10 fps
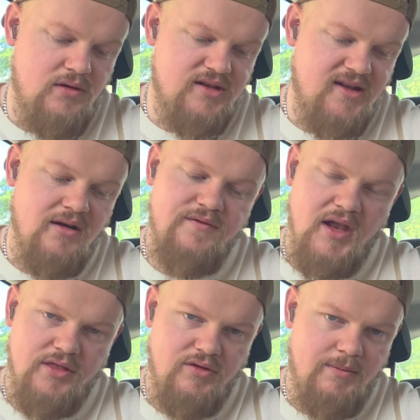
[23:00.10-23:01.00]
only sell for
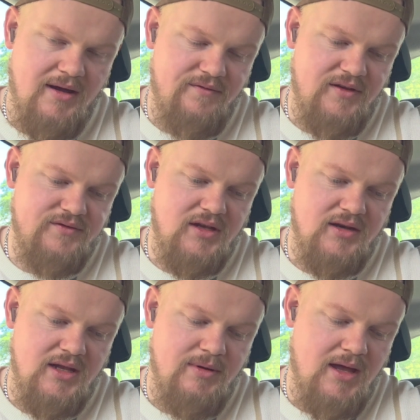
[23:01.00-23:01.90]
like £3.50
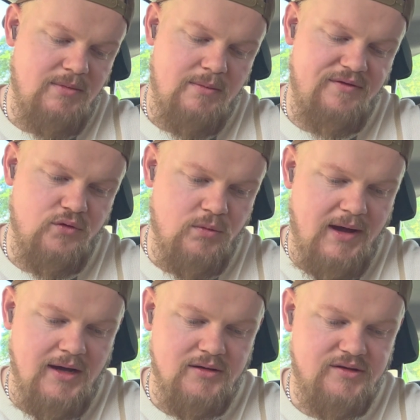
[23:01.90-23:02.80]
on eBay, maybe
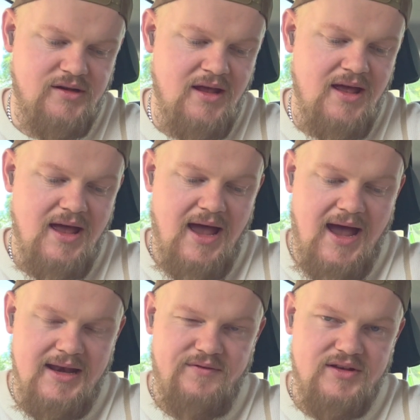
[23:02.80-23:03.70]
£4.
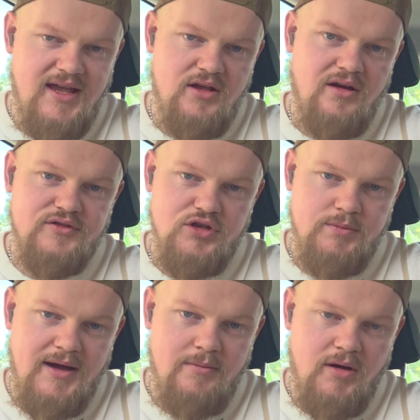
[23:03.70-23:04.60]
And if you take off
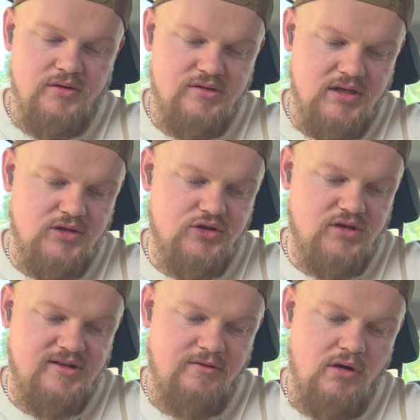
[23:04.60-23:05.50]
£2 postage,
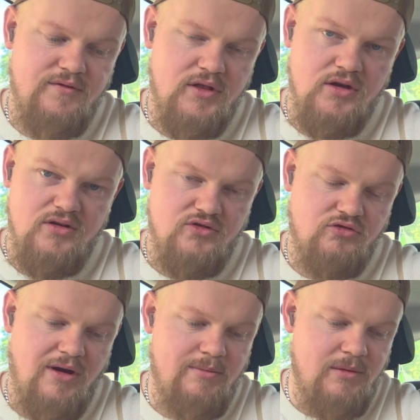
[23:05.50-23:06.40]
because they're over the
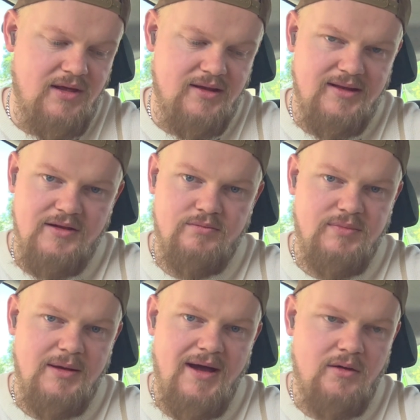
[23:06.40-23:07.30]
100 gram limit, it'd
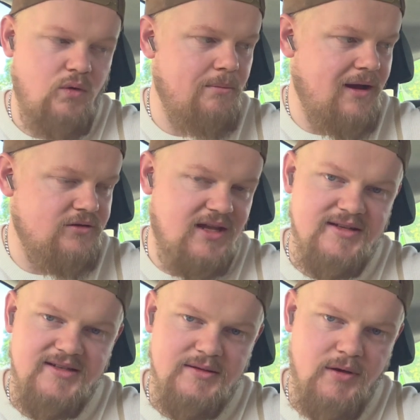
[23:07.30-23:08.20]
be about
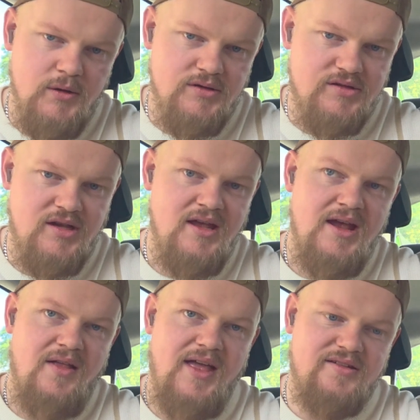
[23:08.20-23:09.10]
£1.80 to post.
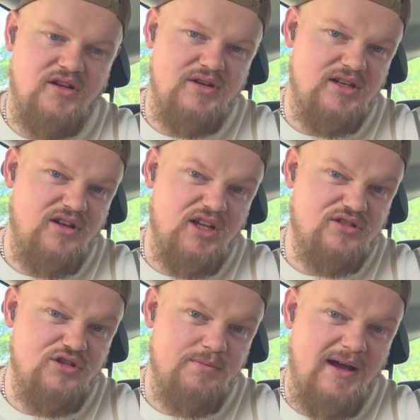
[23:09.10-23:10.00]
That's only
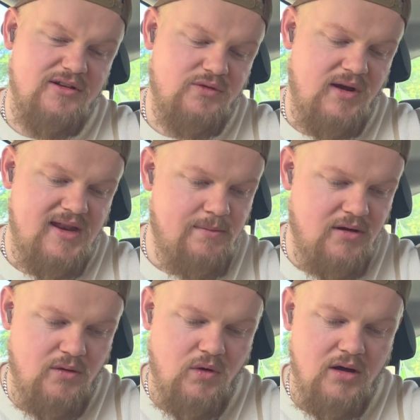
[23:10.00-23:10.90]
like £2.20
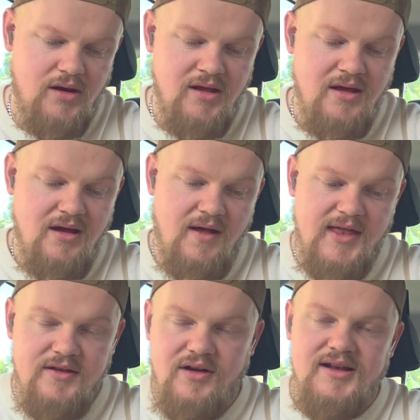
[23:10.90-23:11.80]
per one. And
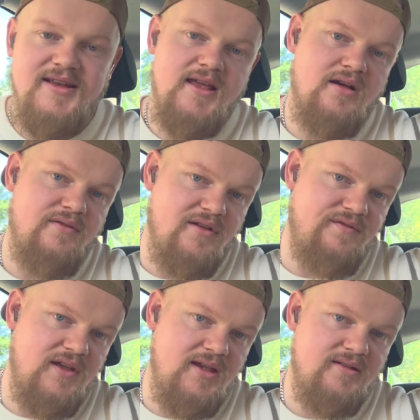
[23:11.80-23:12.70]
then you've got to take off your
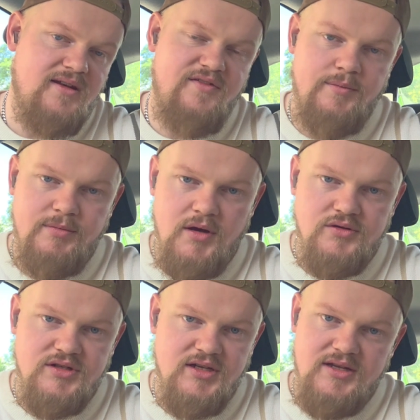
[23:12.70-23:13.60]
fees, and if I
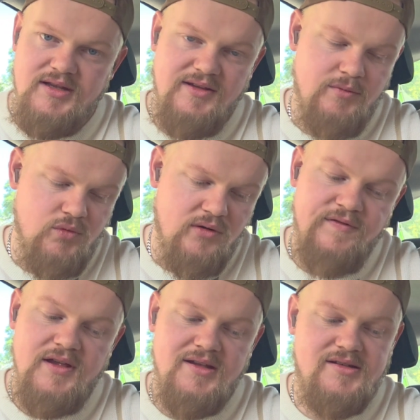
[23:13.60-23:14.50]
promote it, even more
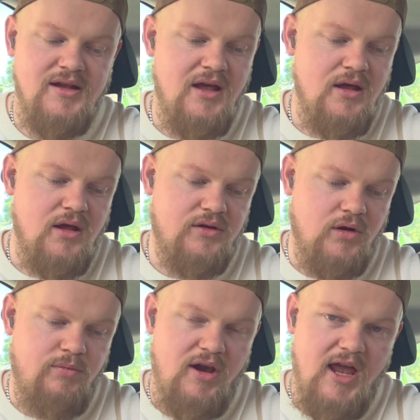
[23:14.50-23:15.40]
fees.
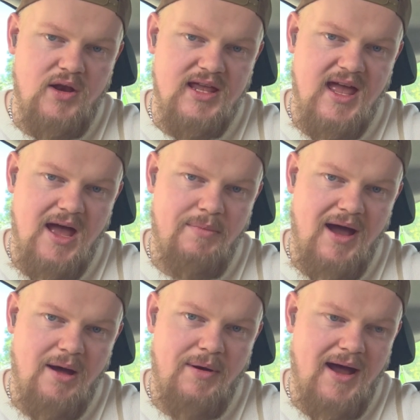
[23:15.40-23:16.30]
So I'll probably only get
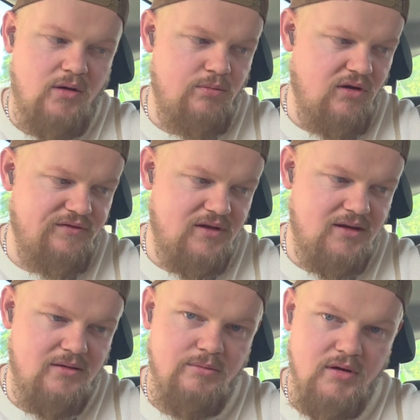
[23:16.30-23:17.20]
about £1
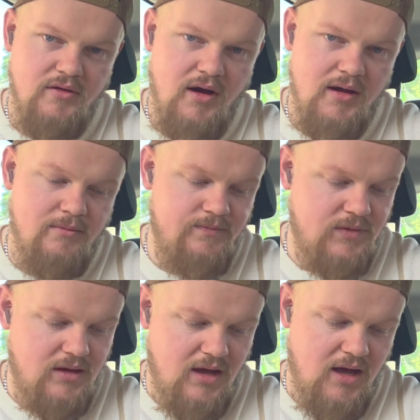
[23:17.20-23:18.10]
profit per item
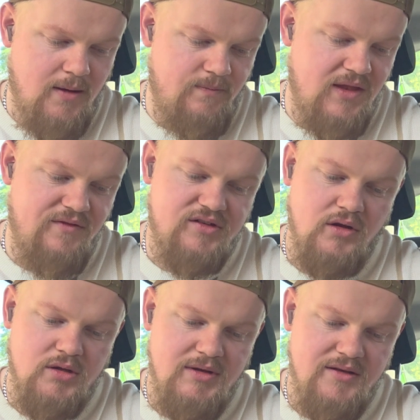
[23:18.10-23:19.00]
if I
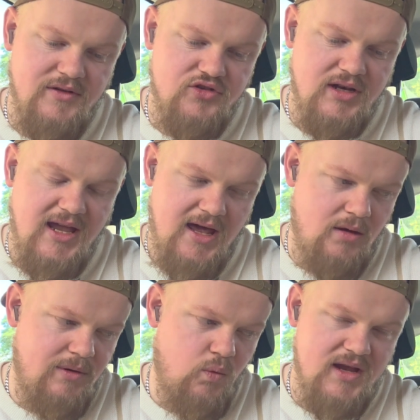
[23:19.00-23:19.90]
sold them individually, and
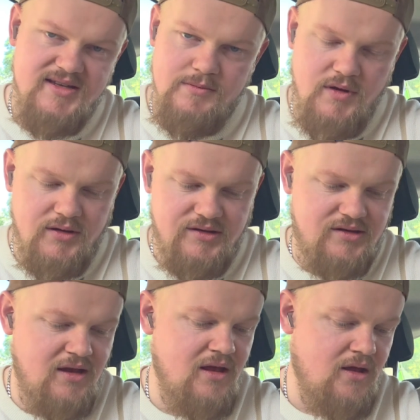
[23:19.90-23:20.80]
I'll be waiting
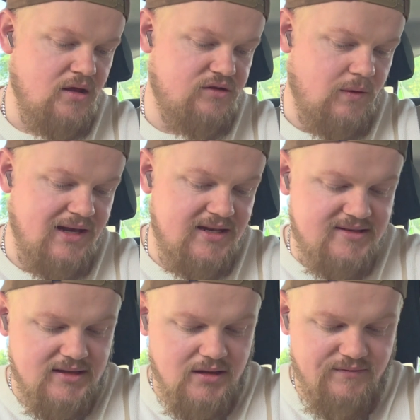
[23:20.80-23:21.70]
months. So I
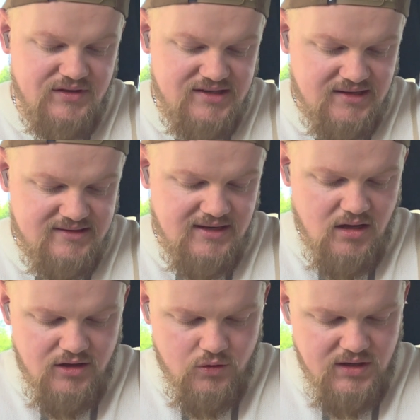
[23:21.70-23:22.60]
listed them for
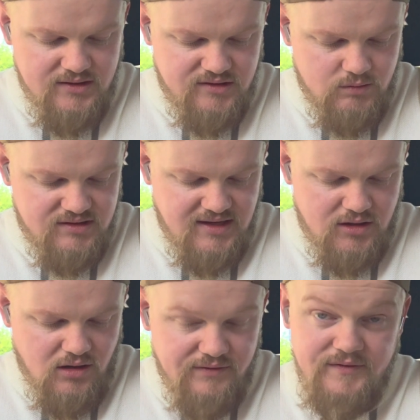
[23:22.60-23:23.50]
69 quid. Someone
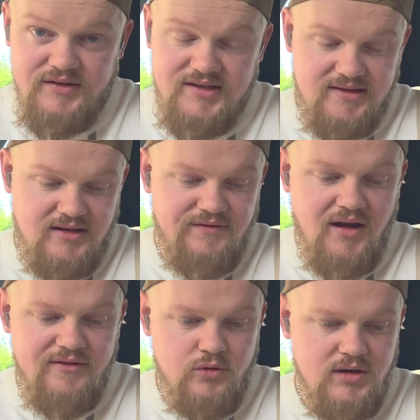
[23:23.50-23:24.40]
sent an offer for
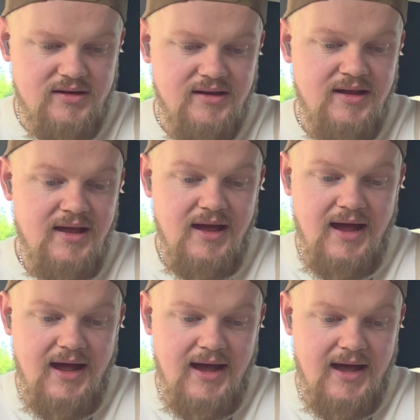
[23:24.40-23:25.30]
65 quid,
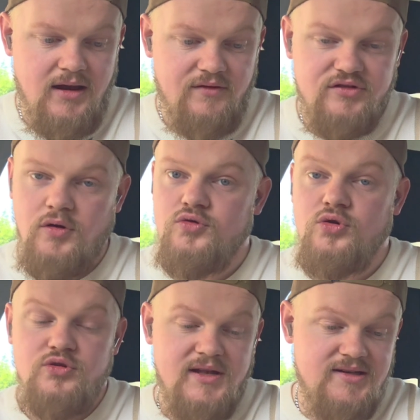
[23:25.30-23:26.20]
and I've sold
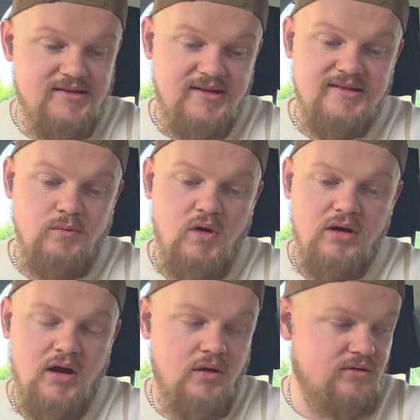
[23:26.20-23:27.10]
all 26 in
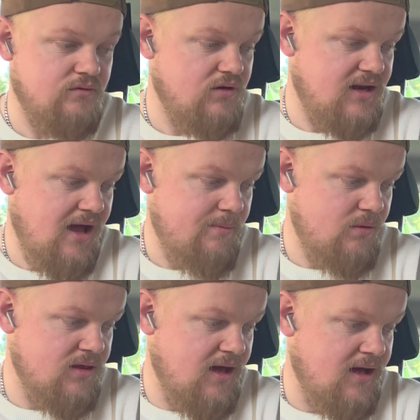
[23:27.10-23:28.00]
one go, so really
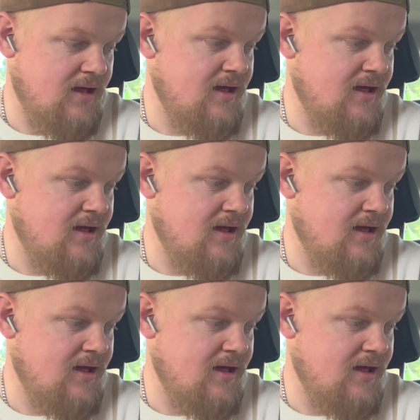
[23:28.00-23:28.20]
happy with that.